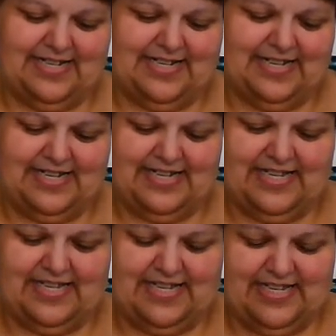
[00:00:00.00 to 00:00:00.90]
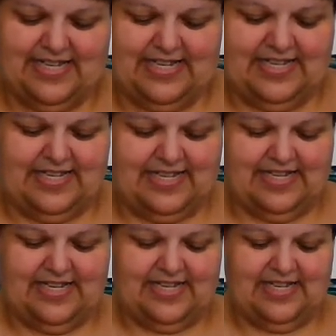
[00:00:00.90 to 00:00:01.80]

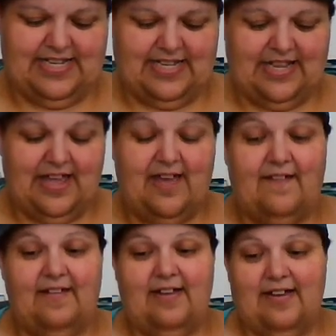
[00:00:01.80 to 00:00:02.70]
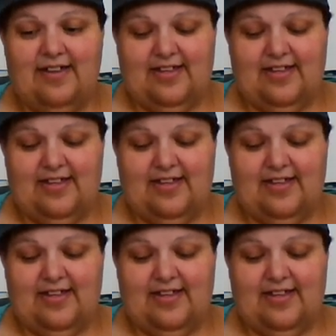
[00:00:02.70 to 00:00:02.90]
Nothing is said.